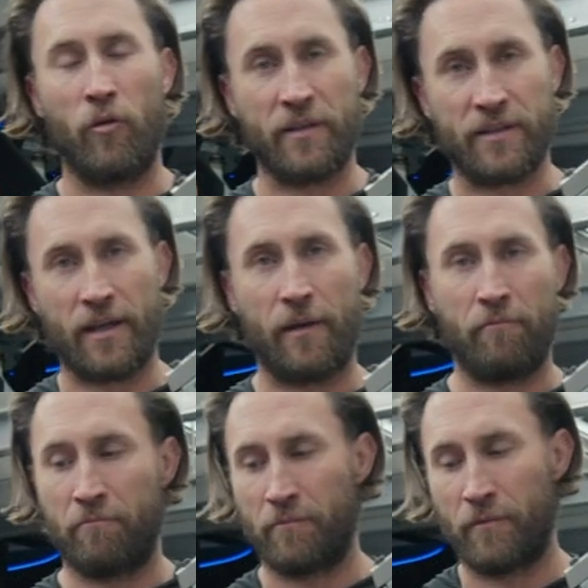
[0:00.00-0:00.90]
The
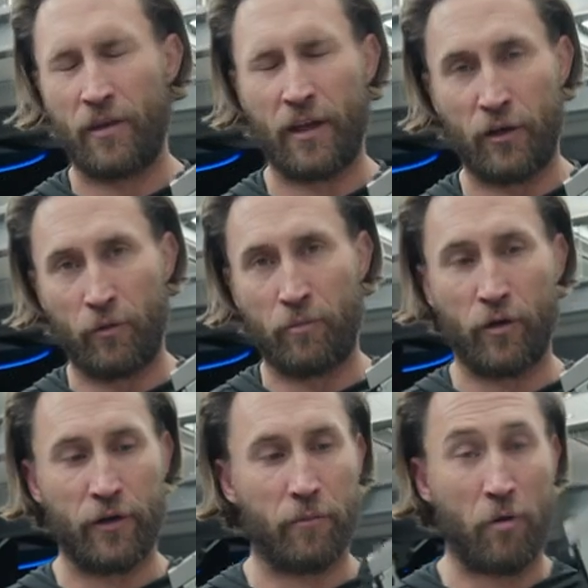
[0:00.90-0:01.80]
same thing you'd
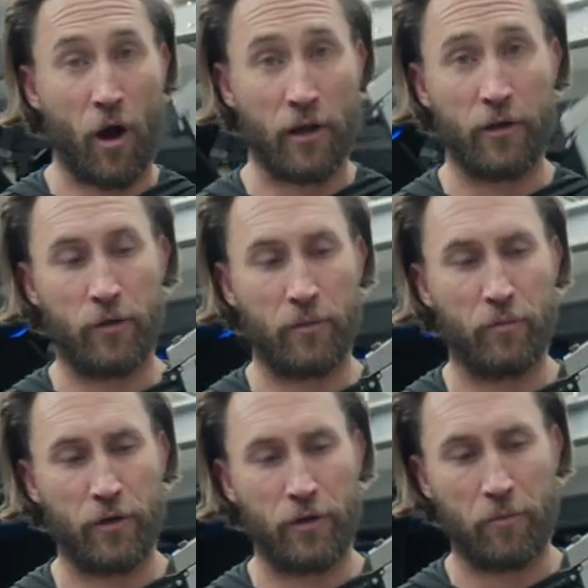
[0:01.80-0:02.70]
put in your pocket, you can put in your